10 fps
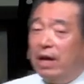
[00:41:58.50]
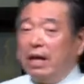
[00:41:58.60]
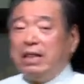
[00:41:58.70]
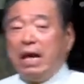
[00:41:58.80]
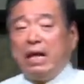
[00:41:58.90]

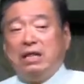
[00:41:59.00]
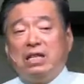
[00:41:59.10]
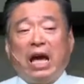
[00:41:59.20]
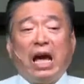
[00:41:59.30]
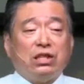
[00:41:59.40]
And then
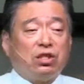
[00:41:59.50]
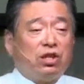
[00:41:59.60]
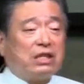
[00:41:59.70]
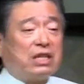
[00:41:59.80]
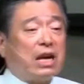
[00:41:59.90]
the answer
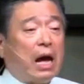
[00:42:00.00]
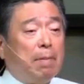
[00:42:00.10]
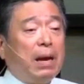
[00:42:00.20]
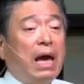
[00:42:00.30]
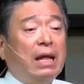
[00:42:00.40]
is,
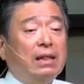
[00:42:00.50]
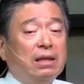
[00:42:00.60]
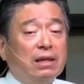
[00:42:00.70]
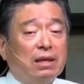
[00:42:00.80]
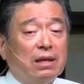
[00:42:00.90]
"Come and
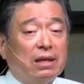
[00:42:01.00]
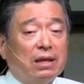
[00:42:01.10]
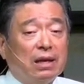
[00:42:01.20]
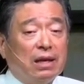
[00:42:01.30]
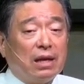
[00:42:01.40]

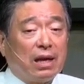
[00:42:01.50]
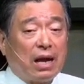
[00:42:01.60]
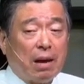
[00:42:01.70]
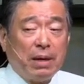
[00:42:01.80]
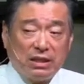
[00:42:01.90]

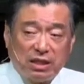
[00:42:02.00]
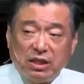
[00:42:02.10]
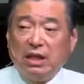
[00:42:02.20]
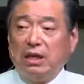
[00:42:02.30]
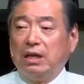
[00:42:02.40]
come and
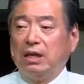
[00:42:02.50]
see."